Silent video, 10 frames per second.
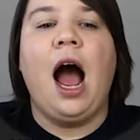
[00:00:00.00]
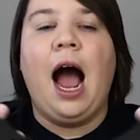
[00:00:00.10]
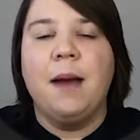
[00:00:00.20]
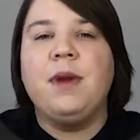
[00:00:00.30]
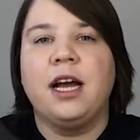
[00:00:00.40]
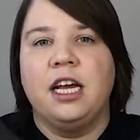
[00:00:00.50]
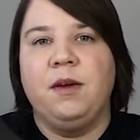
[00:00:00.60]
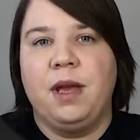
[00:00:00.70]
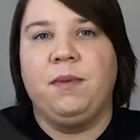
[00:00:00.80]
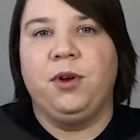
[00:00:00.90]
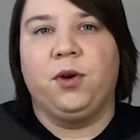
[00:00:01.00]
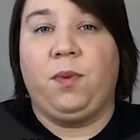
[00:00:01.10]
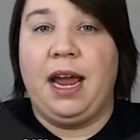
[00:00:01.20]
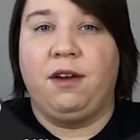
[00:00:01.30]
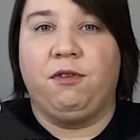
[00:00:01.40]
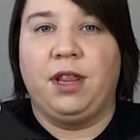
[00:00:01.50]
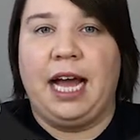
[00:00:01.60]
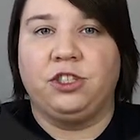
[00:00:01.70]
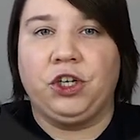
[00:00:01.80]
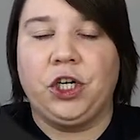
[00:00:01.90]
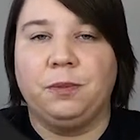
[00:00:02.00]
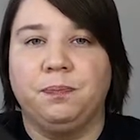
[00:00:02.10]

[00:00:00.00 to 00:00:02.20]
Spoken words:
I'm not going to be able to rank for that term.